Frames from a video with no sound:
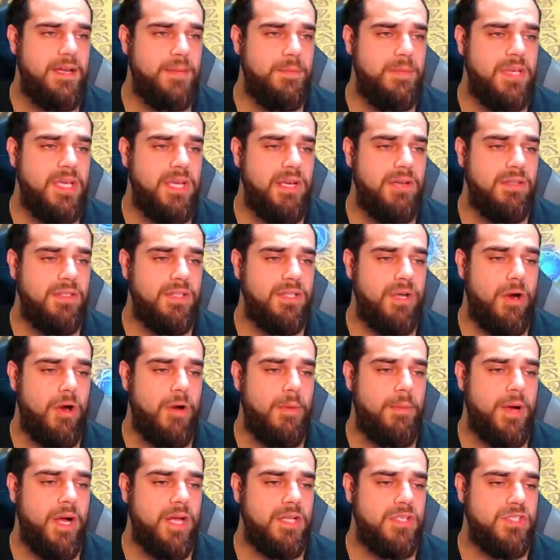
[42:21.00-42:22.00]
killing the
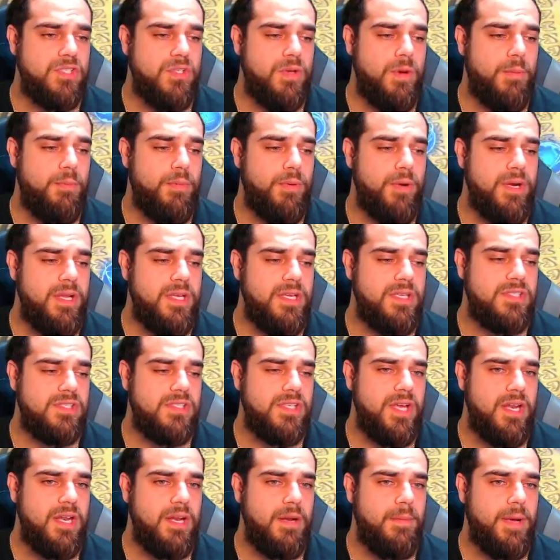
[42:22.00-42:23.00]
Armon, so I'm pretty
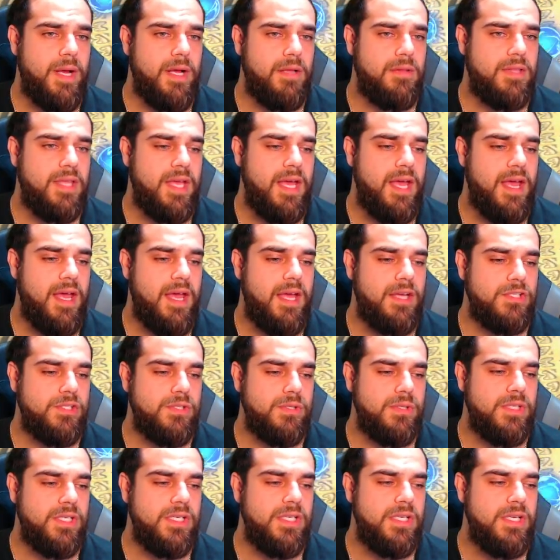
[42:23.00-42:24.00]
excited about that,
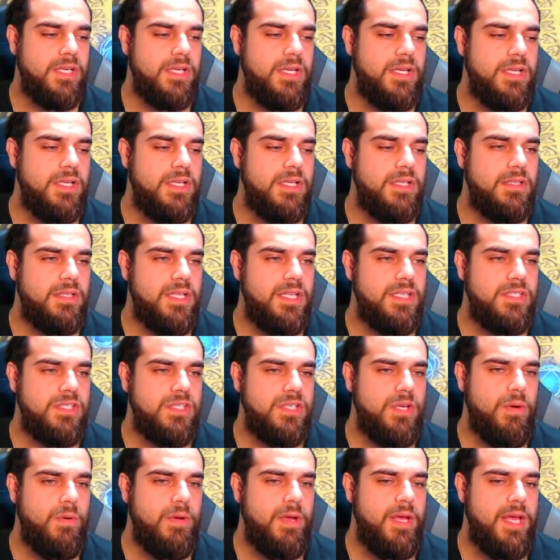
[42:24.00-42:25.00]
actually. Let's
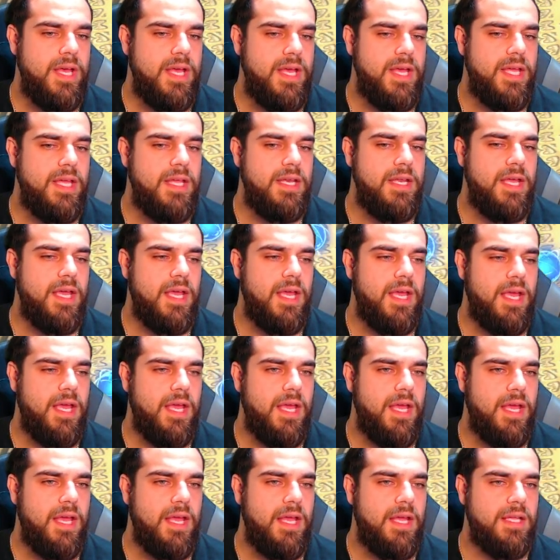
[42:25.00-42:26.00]
go ahead
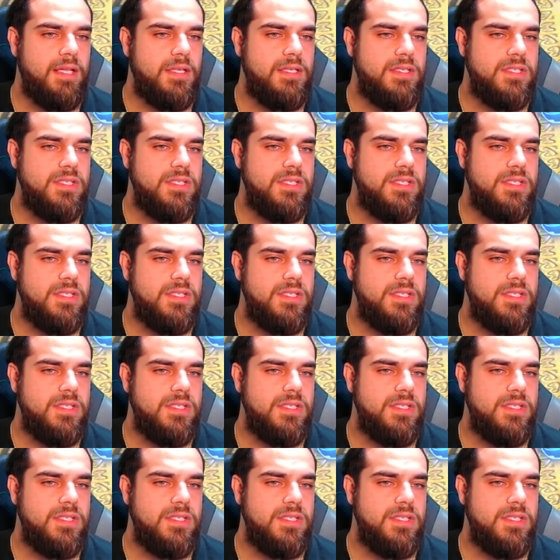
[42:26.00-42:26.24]
and